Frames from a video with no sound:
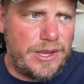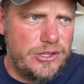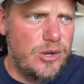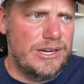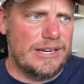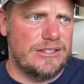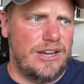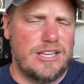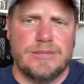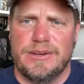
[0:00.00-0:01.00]
Uconnect is
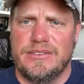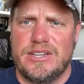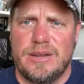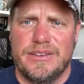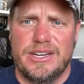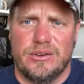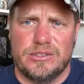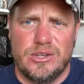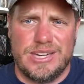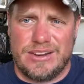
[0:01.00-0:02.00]
awesome, and if you saw the video,
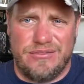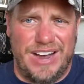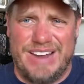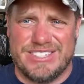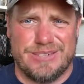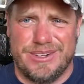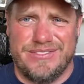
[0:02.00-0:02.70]
Uconnect five is going to be